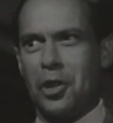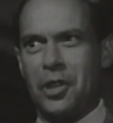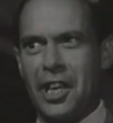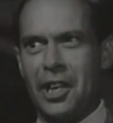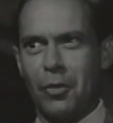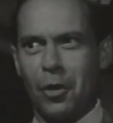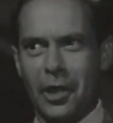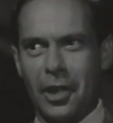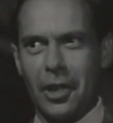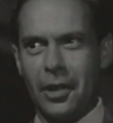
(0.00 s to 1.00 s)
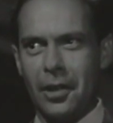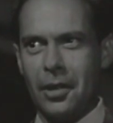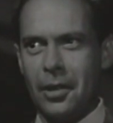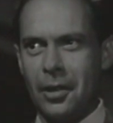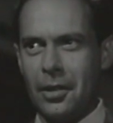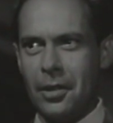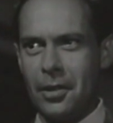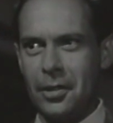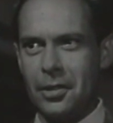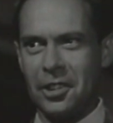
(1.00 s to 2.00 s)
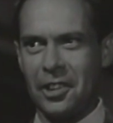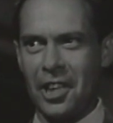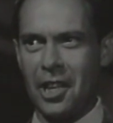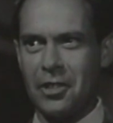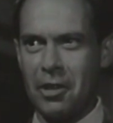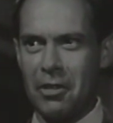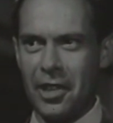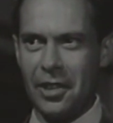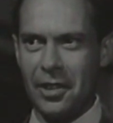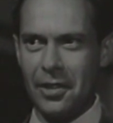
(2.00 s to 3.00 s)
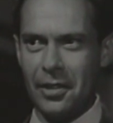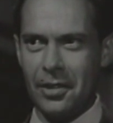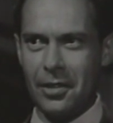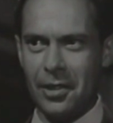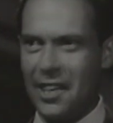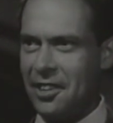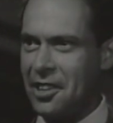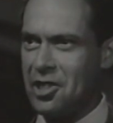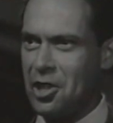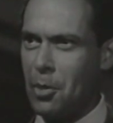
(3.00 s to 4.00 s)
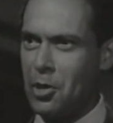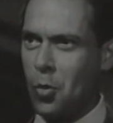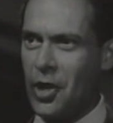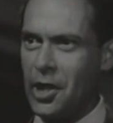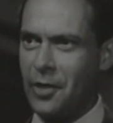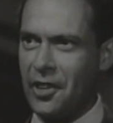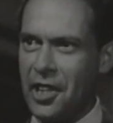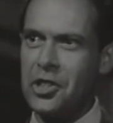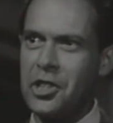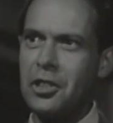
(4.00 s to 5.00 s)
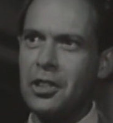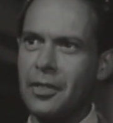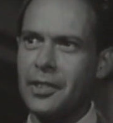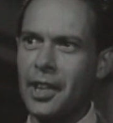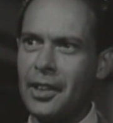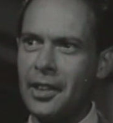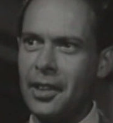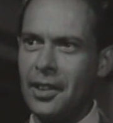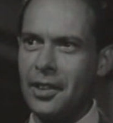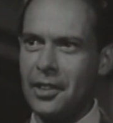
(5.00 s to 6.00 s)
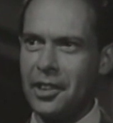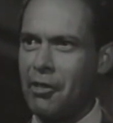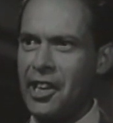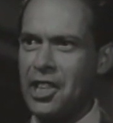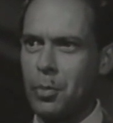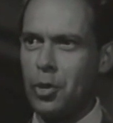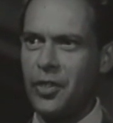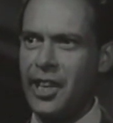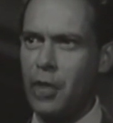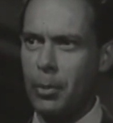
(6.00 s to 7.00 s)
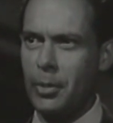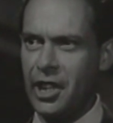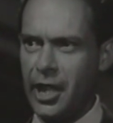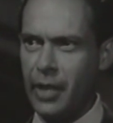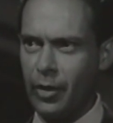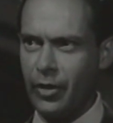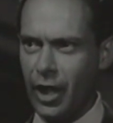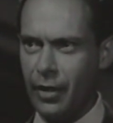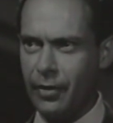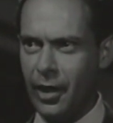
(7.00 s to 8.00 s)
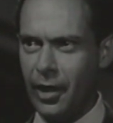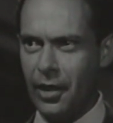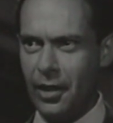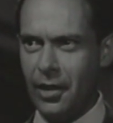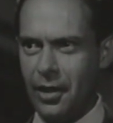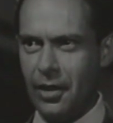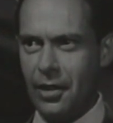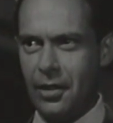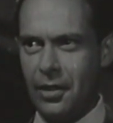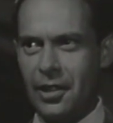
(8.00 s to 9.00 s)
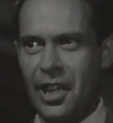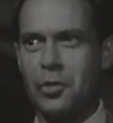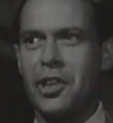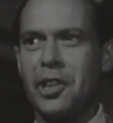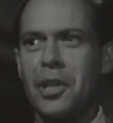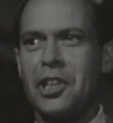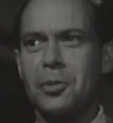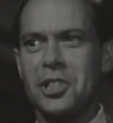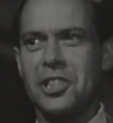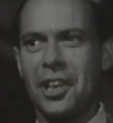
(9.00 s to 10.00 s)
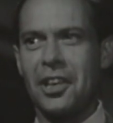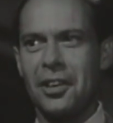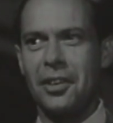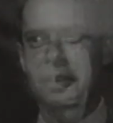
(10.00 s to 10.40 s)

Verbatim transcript: I don't hate her for it. To the contrary, I think it's the most wonderful thing she could have done. The greatest proof any woman could give of her love. That's where you made your mistake.